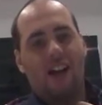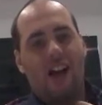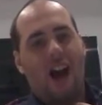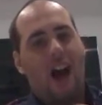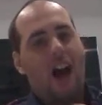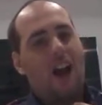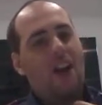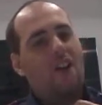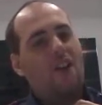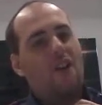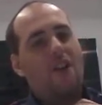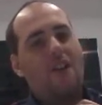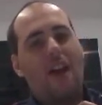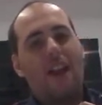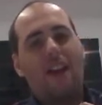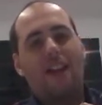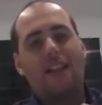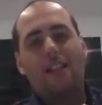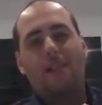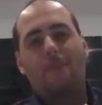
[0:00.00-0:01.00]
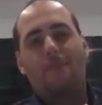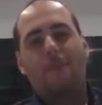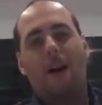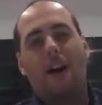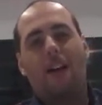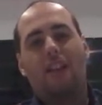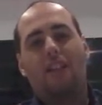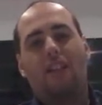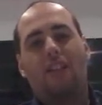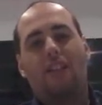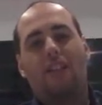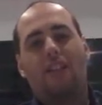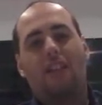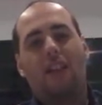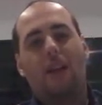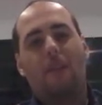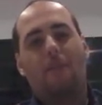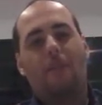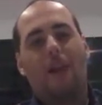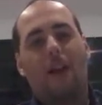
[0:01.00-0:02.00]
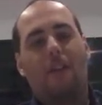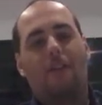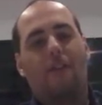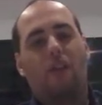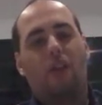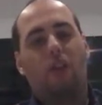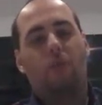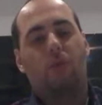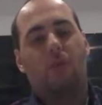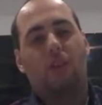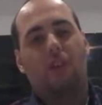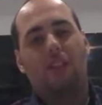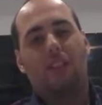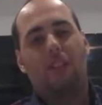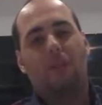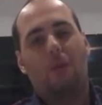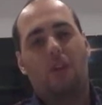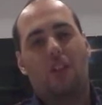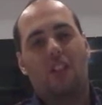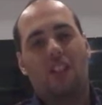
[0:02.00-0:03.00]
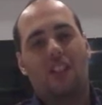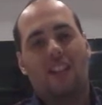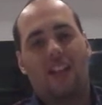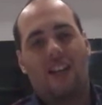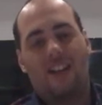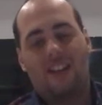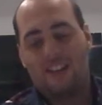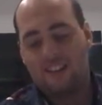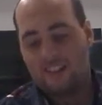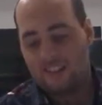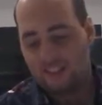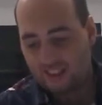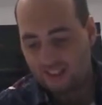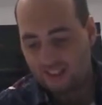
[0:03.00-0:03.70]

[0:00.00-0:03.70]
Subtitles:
I don't know who that is, but Black Fox will because he watches that.